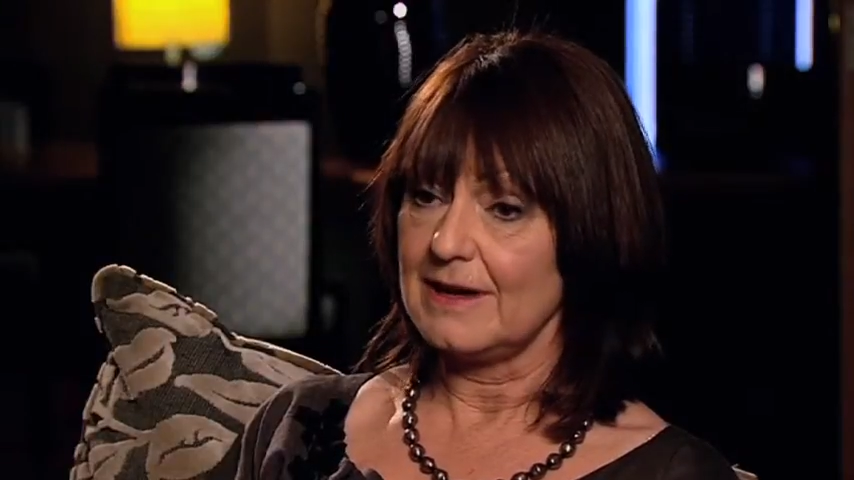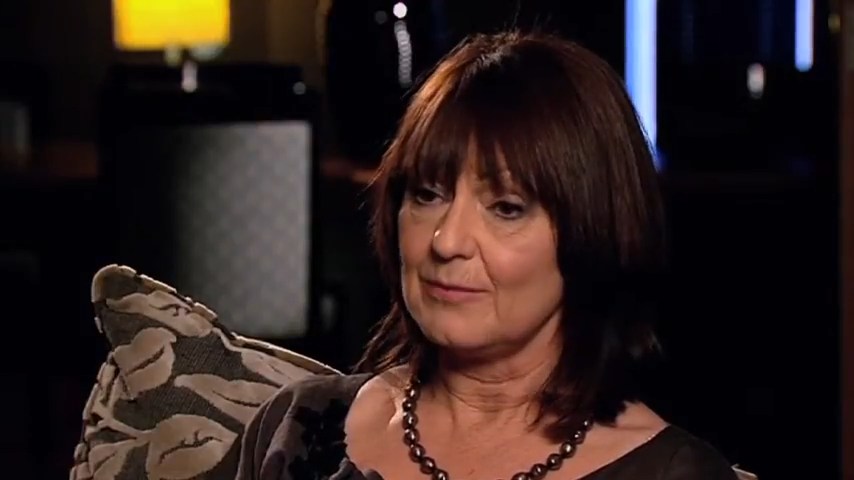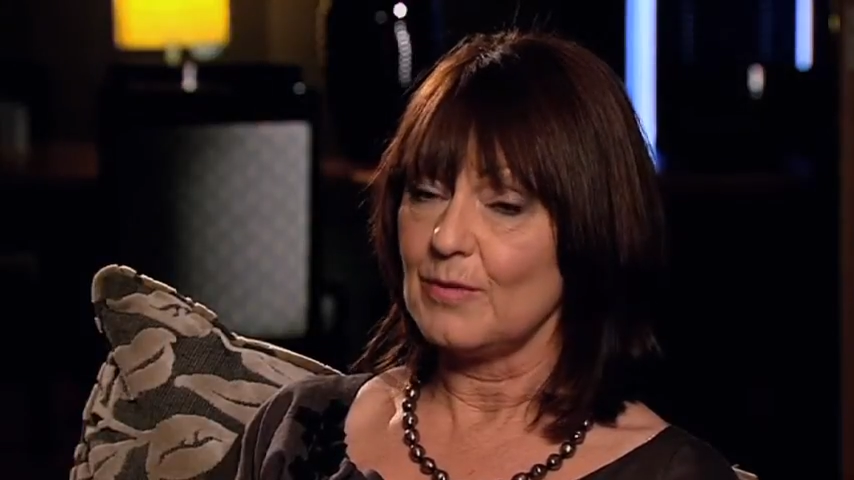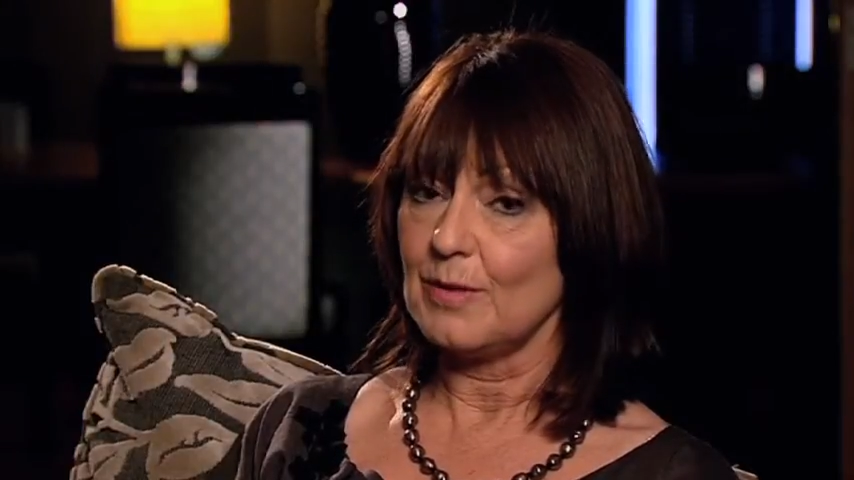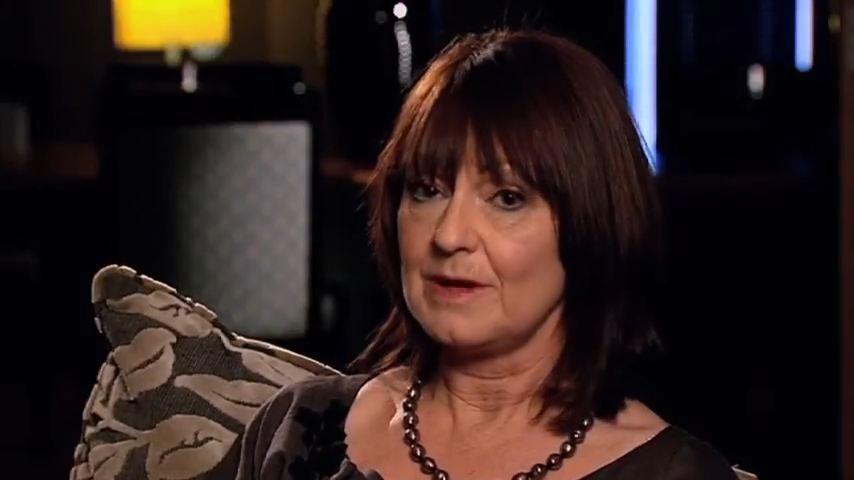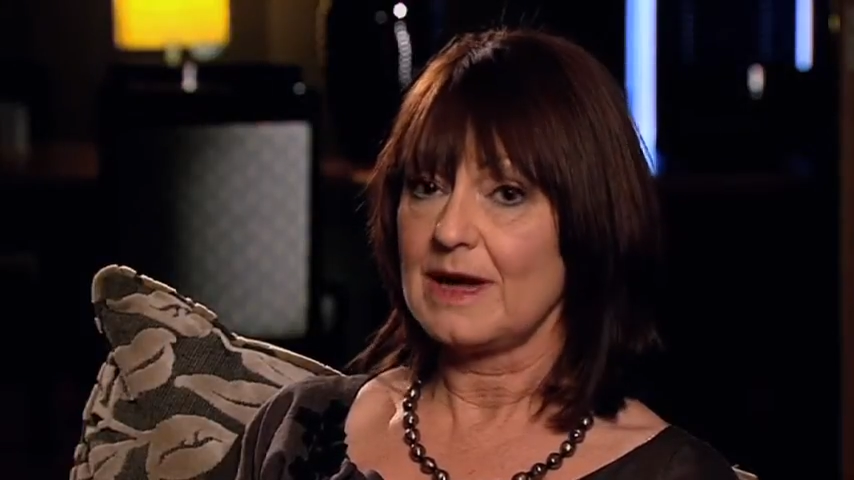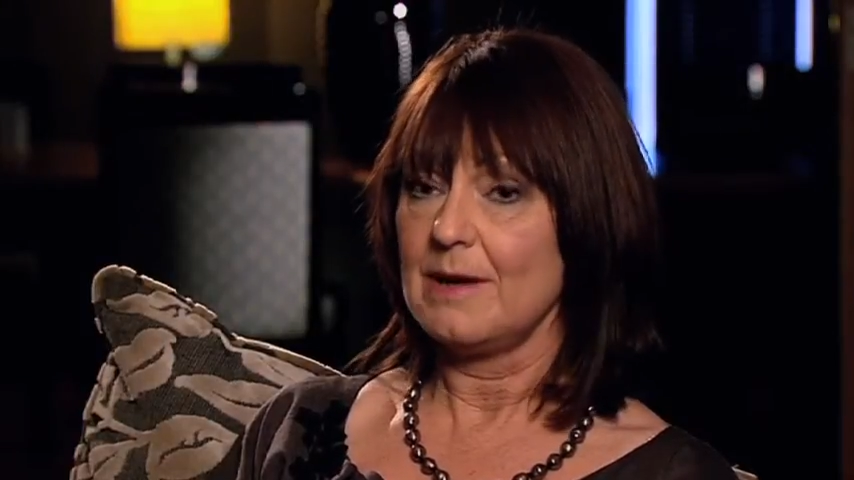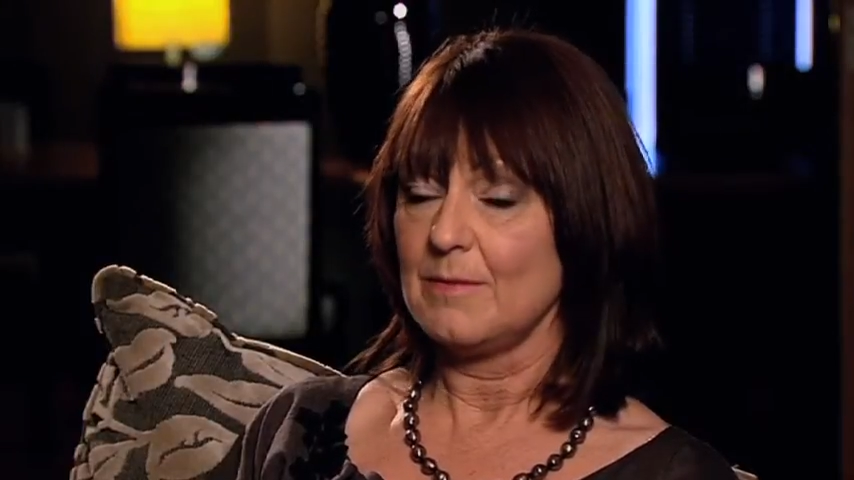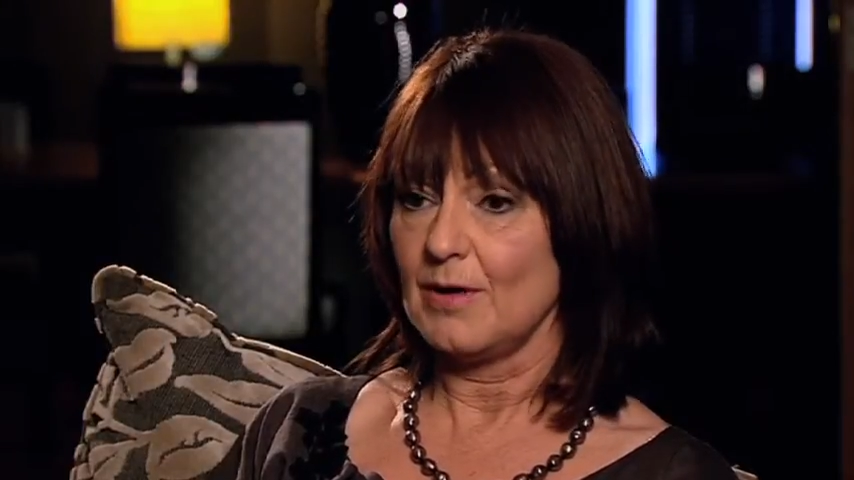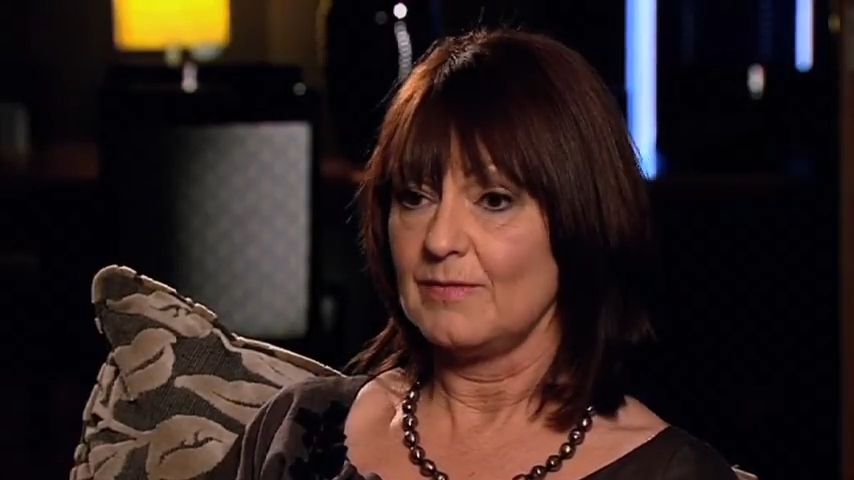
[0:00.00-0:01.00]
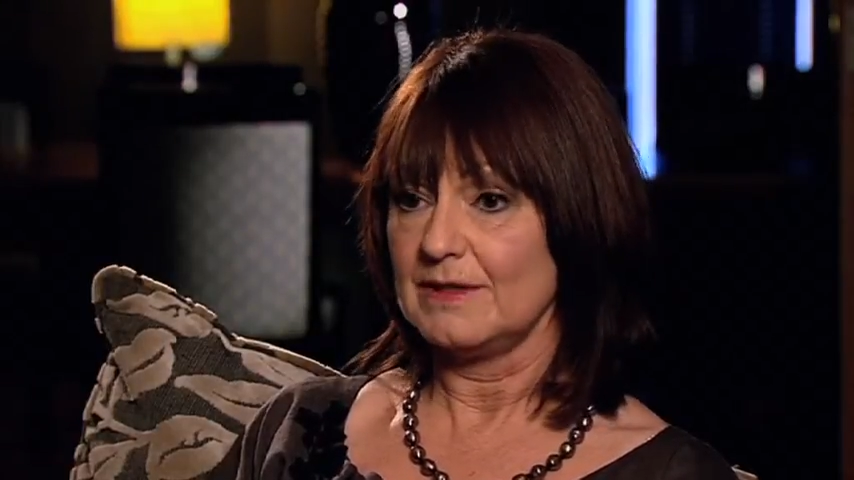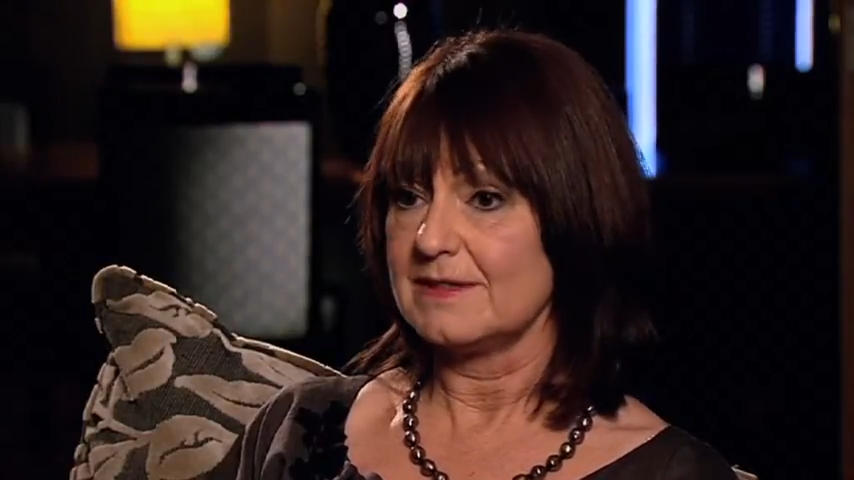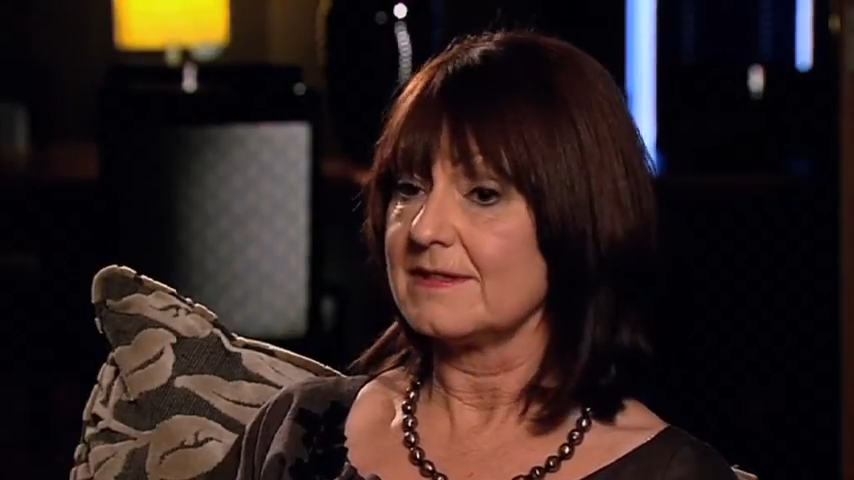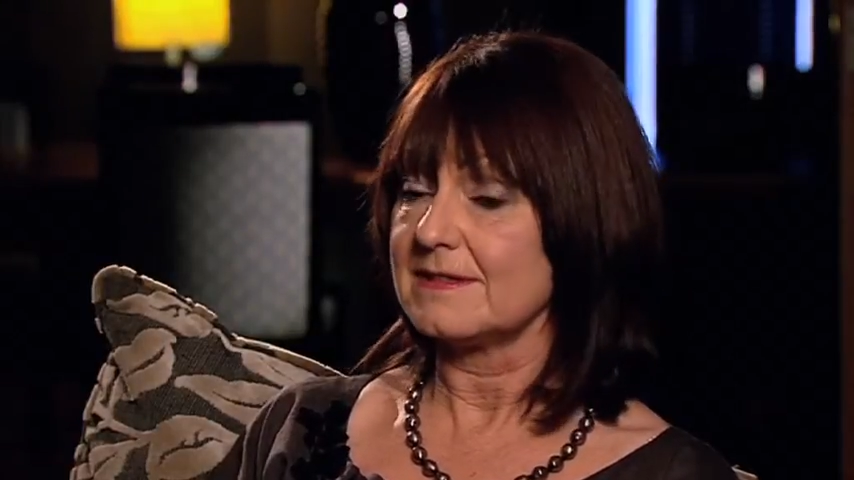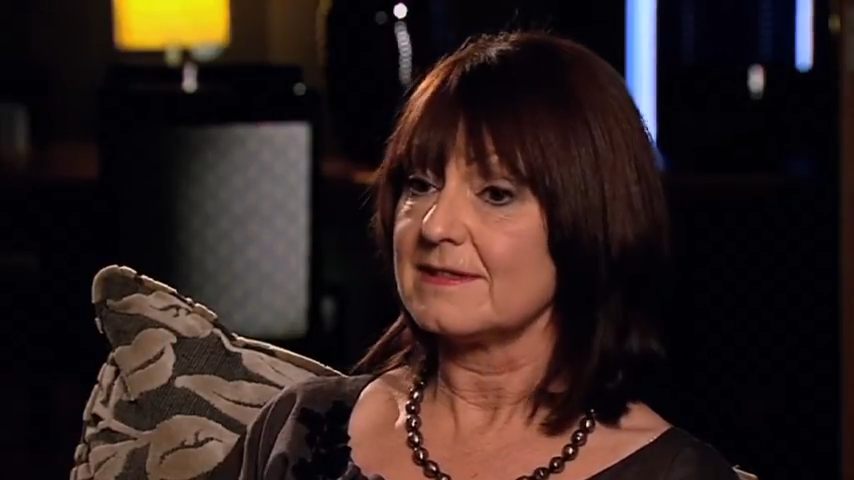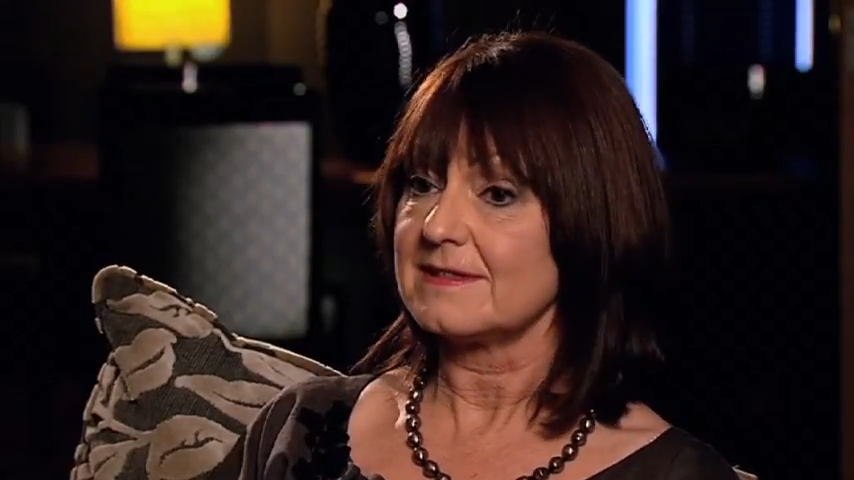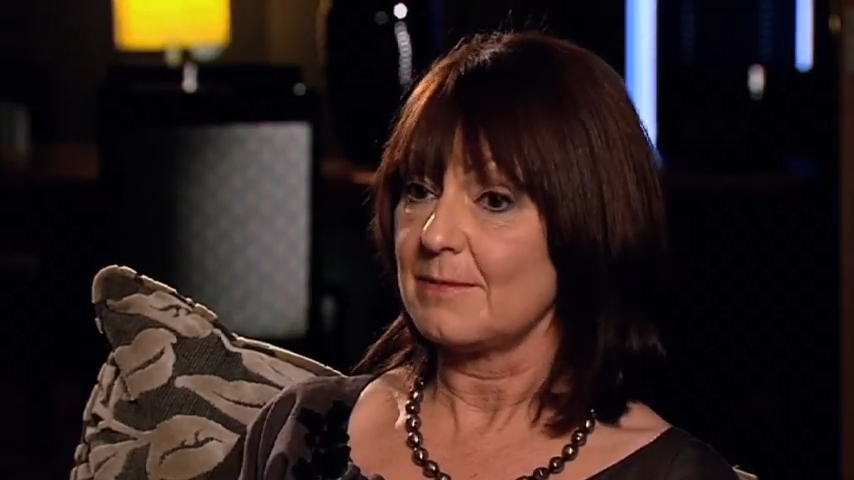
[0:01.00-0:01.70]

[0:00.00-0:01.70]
And what became obvious is that